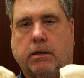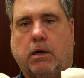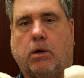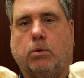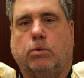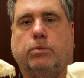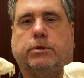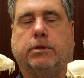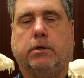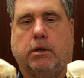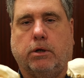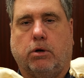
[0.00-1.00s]
in holes,
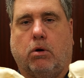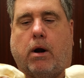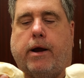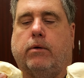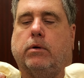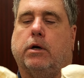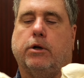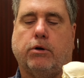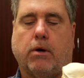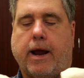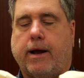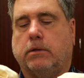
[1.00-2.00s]
underground,
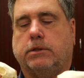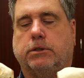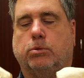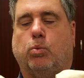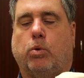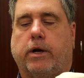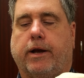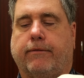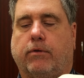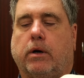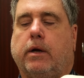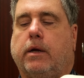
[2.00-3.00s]
under houses,
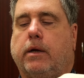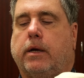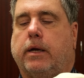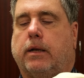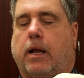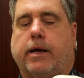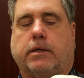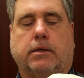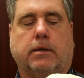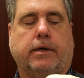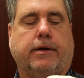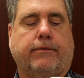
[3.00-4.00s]
whatever. It likes
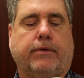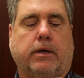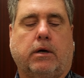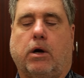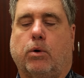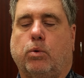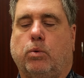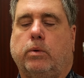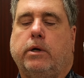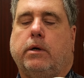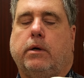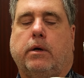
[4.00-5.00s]
to live in a hole.
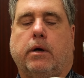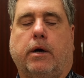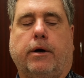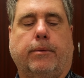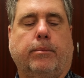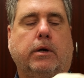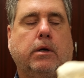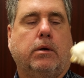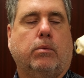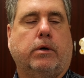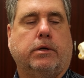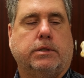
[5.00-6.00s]

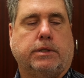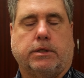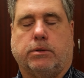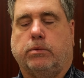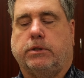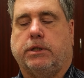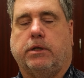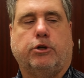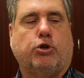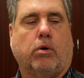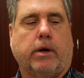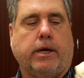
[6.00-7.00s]
Whereas this one's in a
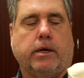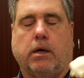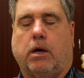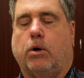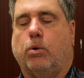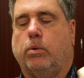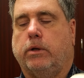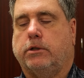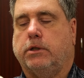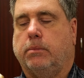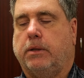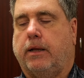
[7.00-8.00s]
tree in a hole or
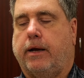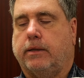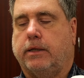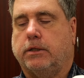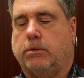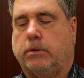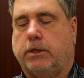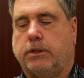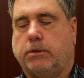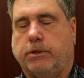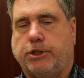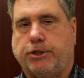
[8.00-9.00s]
something like this one.
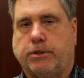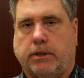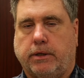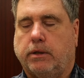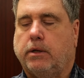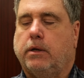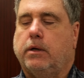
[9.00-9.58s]
This one's usually